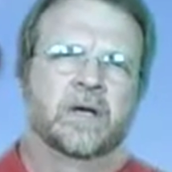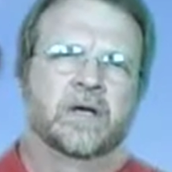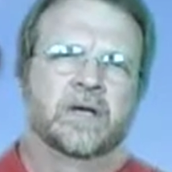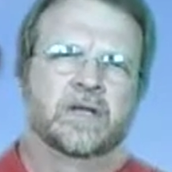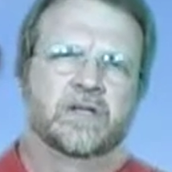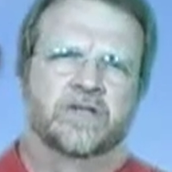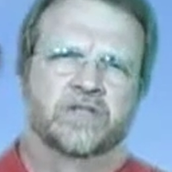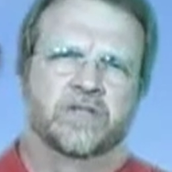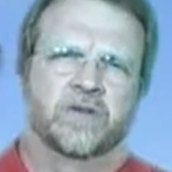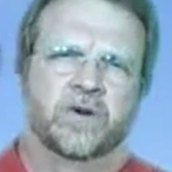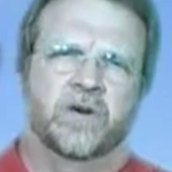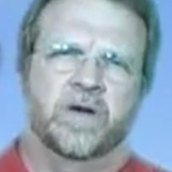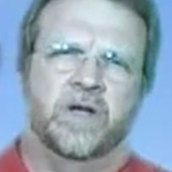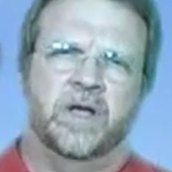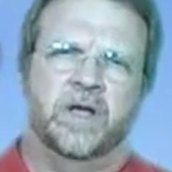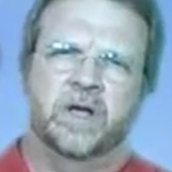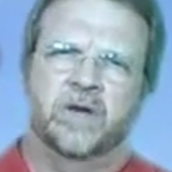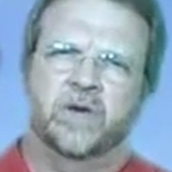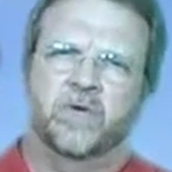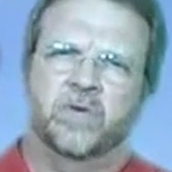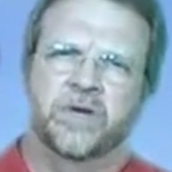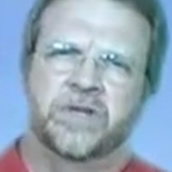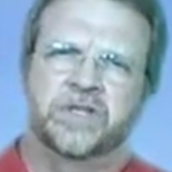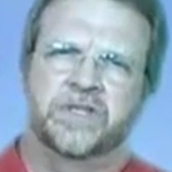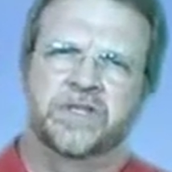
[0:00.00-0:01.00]
Concerning
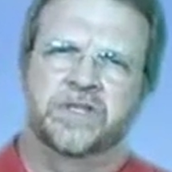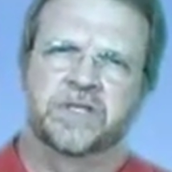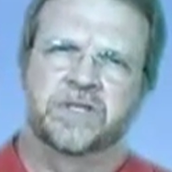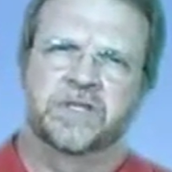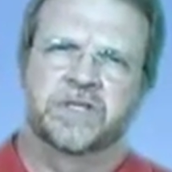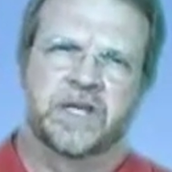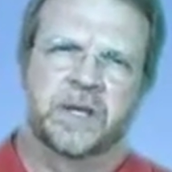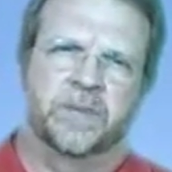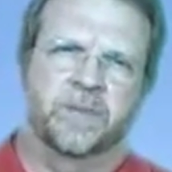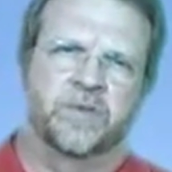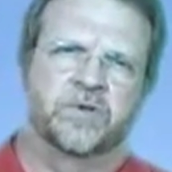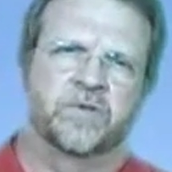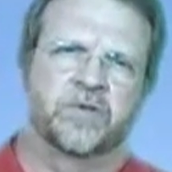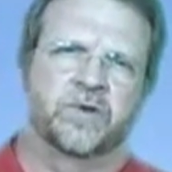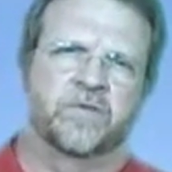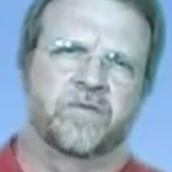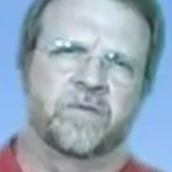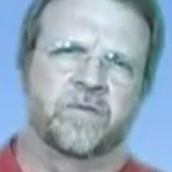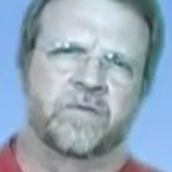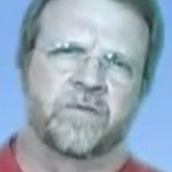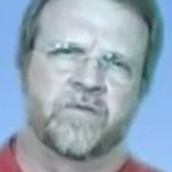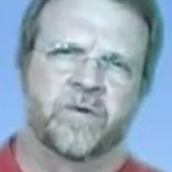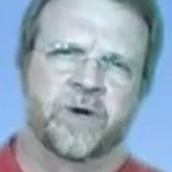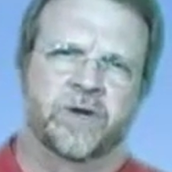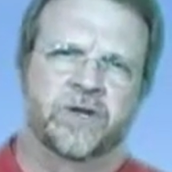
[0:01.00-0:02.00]
increases in temperature
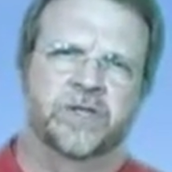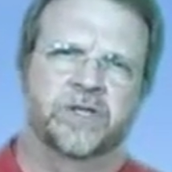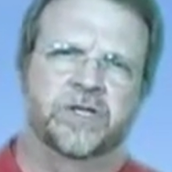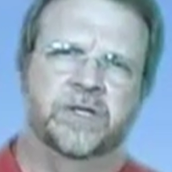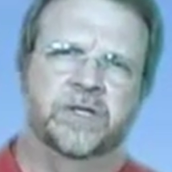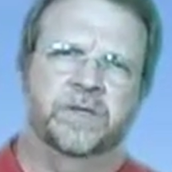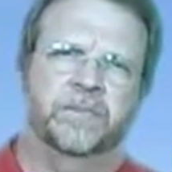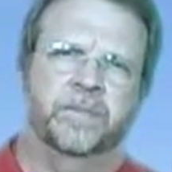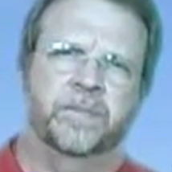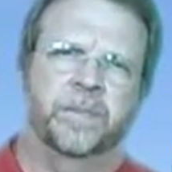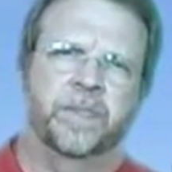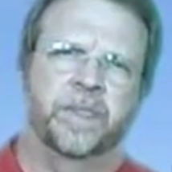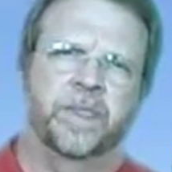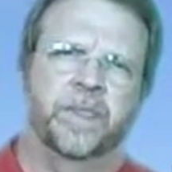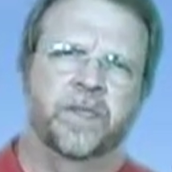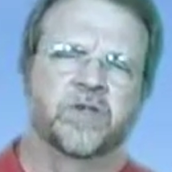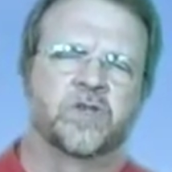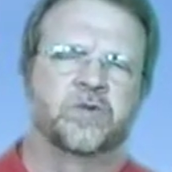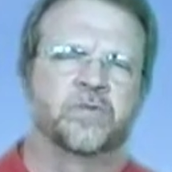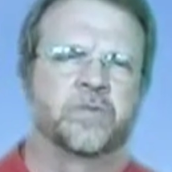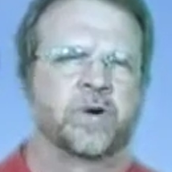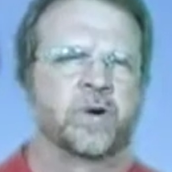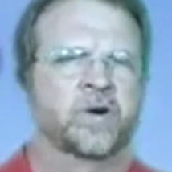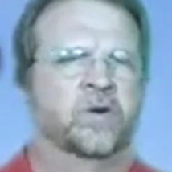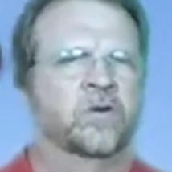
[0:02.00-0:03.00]
from friction,
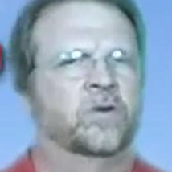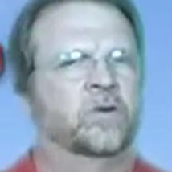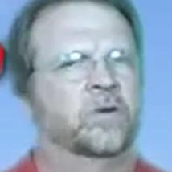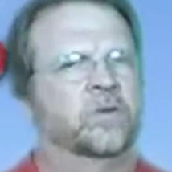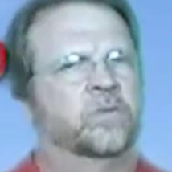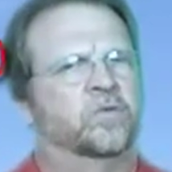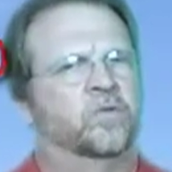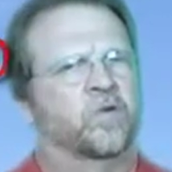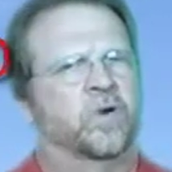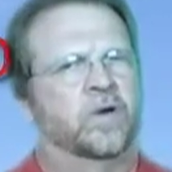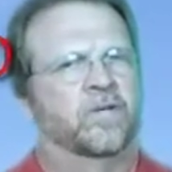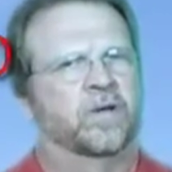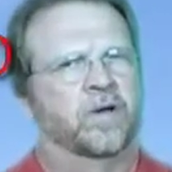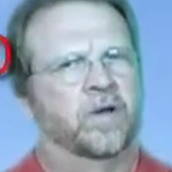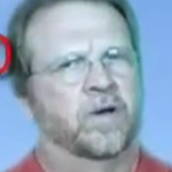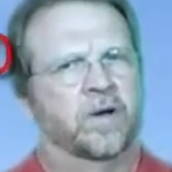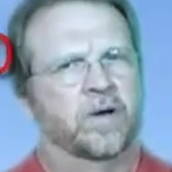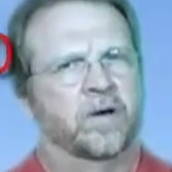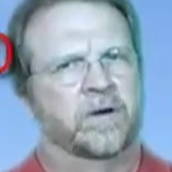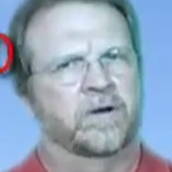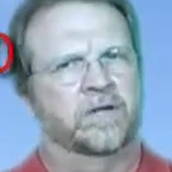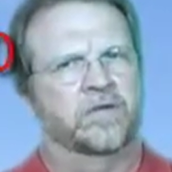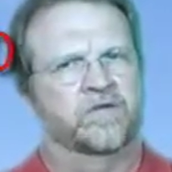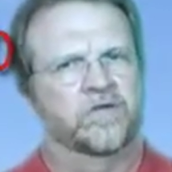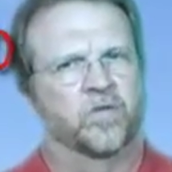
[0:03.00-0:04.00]
Sprinkler Lube
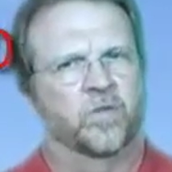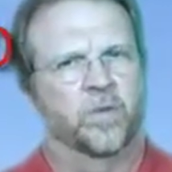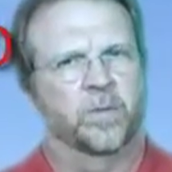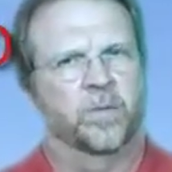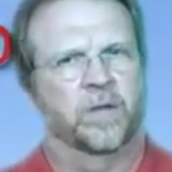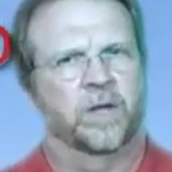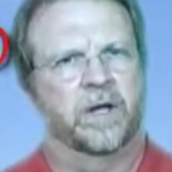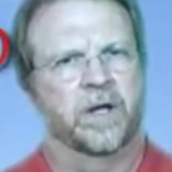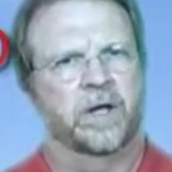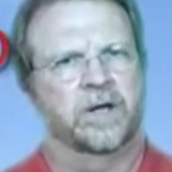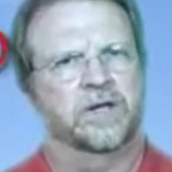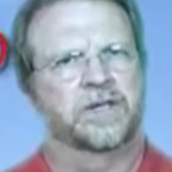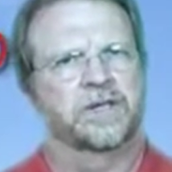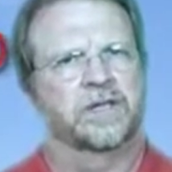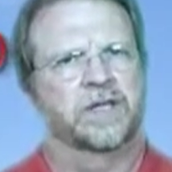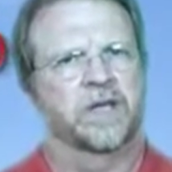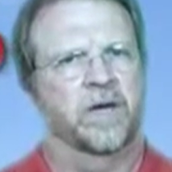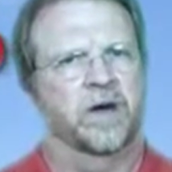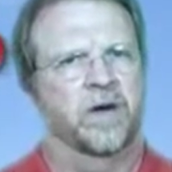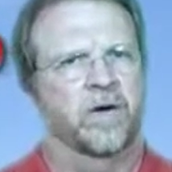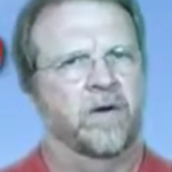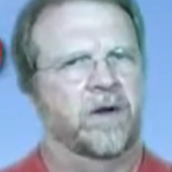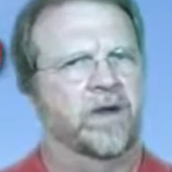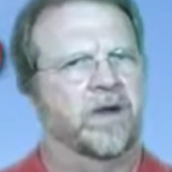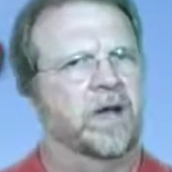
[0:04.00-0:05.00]
1200 is formulated to
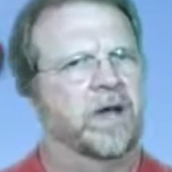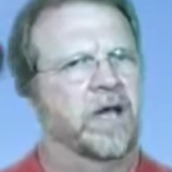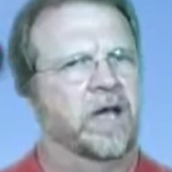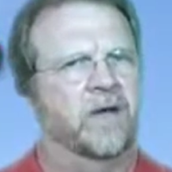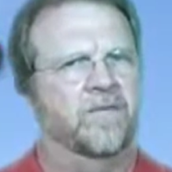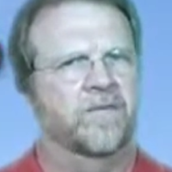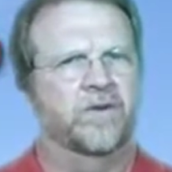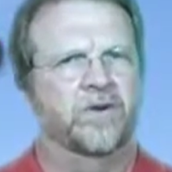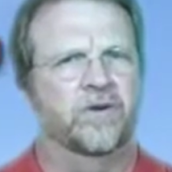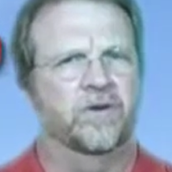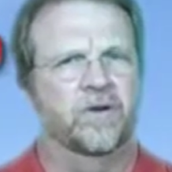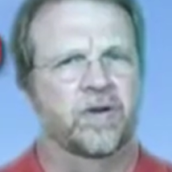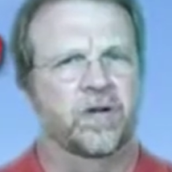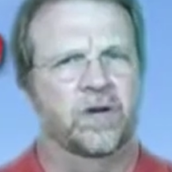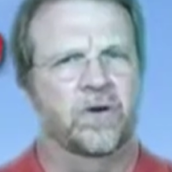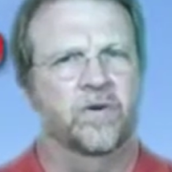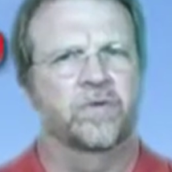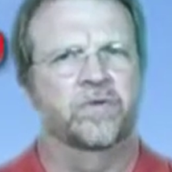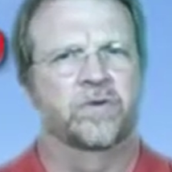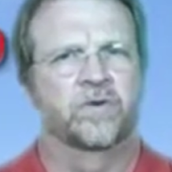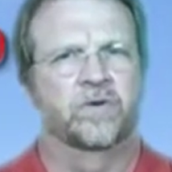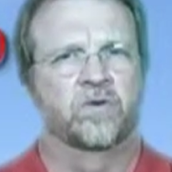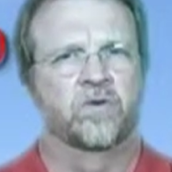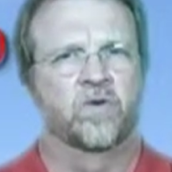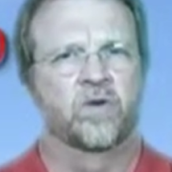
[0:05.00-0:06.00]
carry a heavier
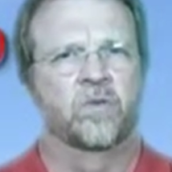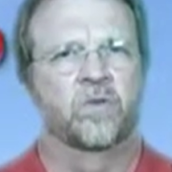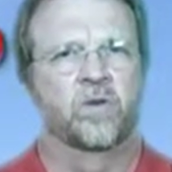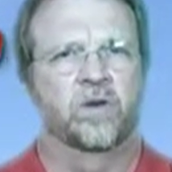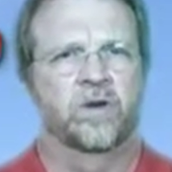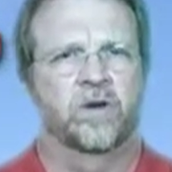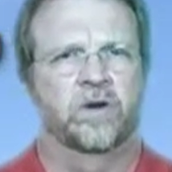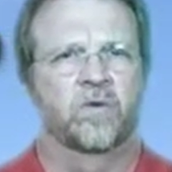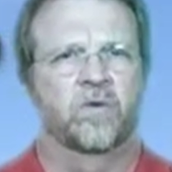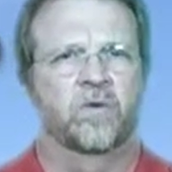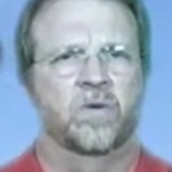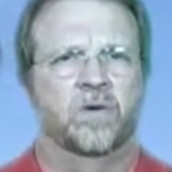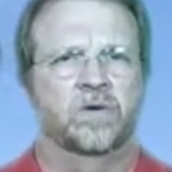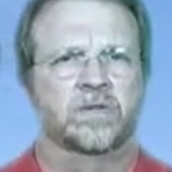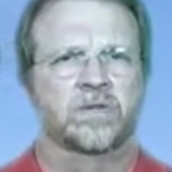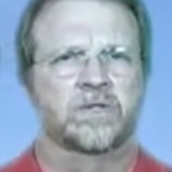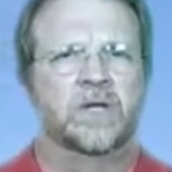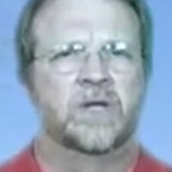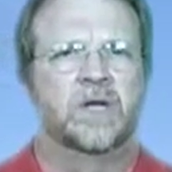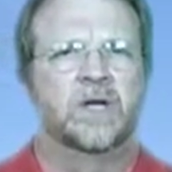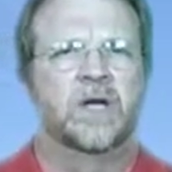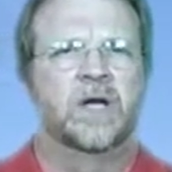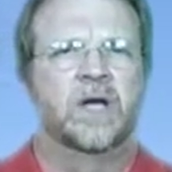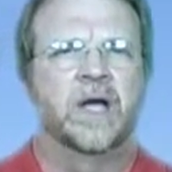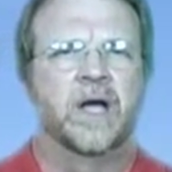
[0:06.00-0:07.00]
load than normal gear oils
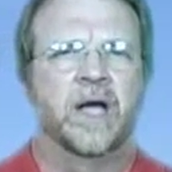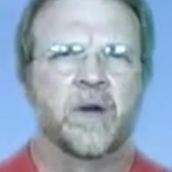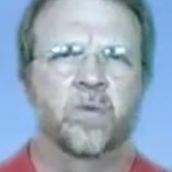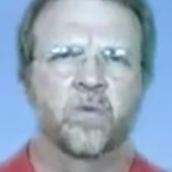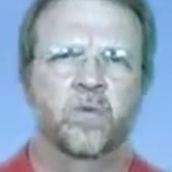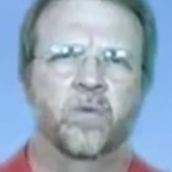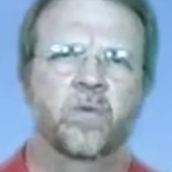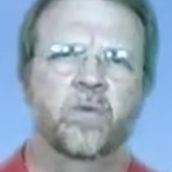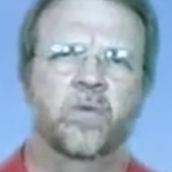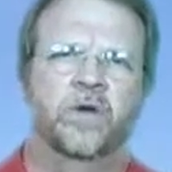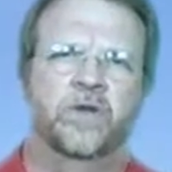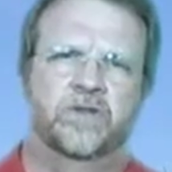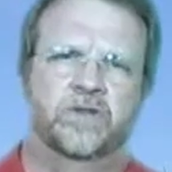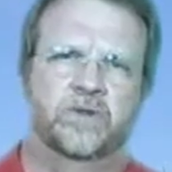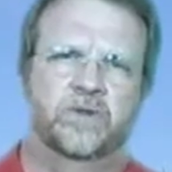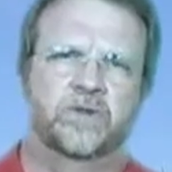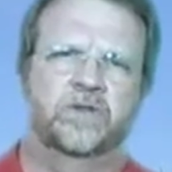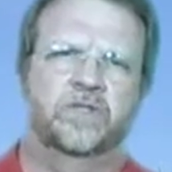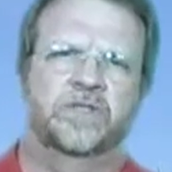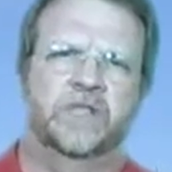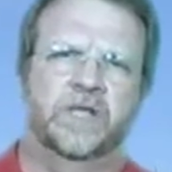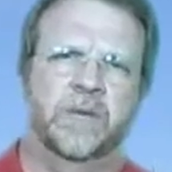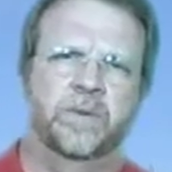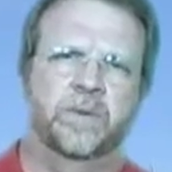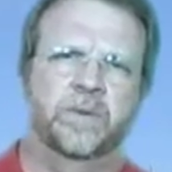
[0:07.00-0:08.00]
and will
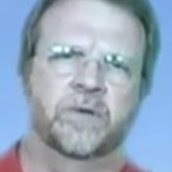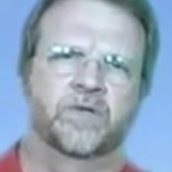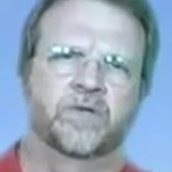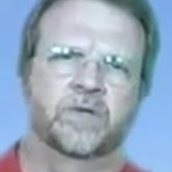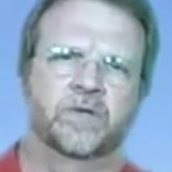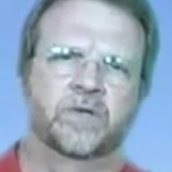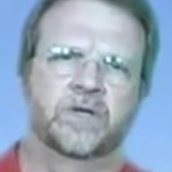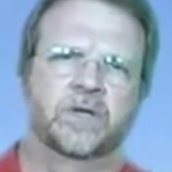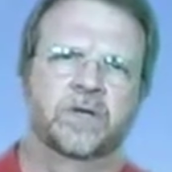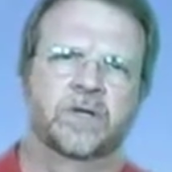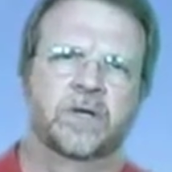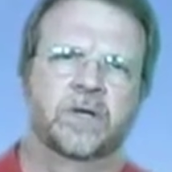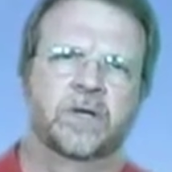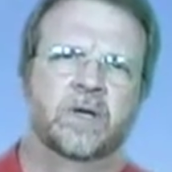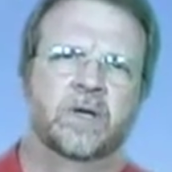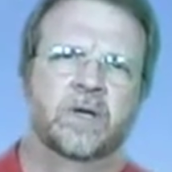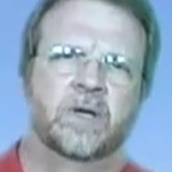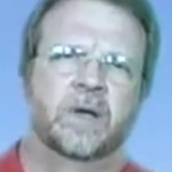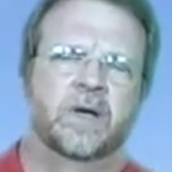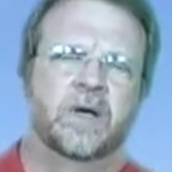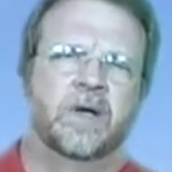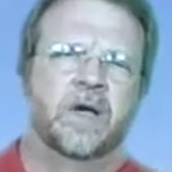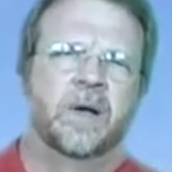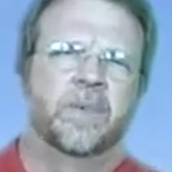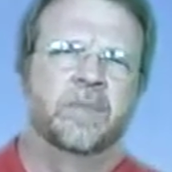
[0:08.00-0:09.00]
reduce temperatures.
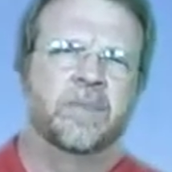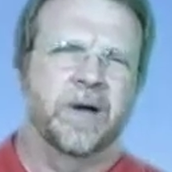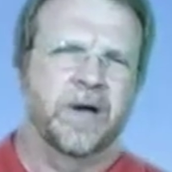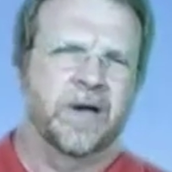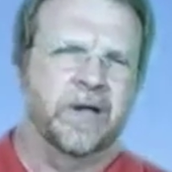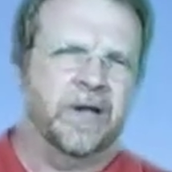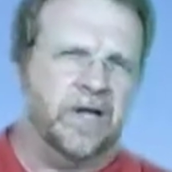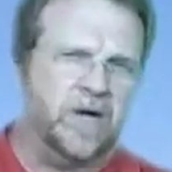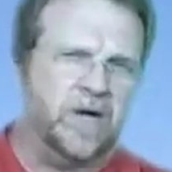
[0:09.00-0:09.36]
By